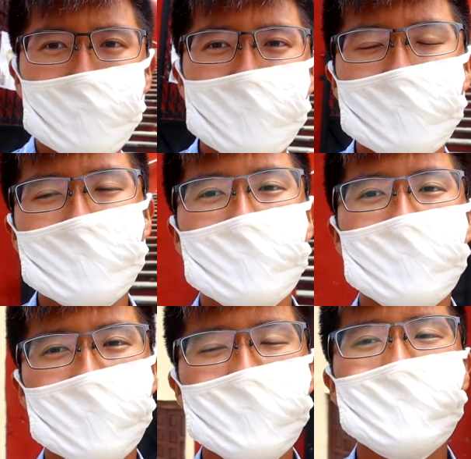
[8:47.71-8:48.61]
me.
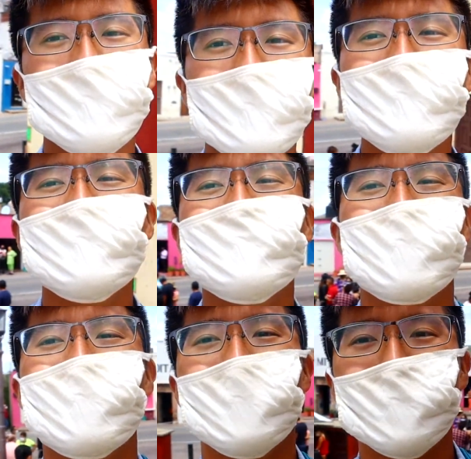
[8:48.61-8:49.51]
This is
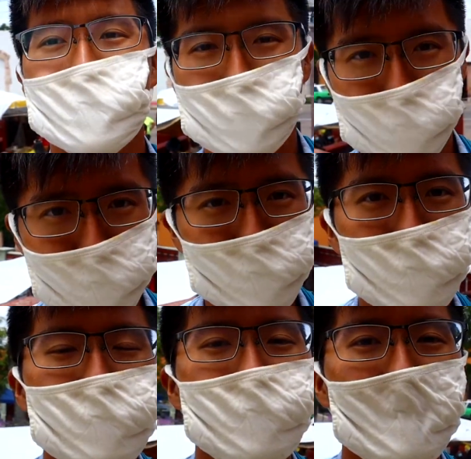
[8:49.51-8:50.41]
the
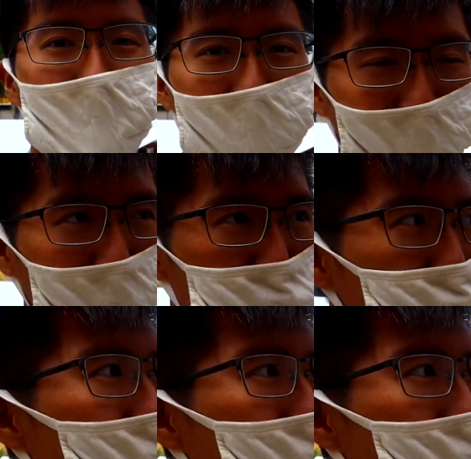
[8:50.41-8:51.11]
Church of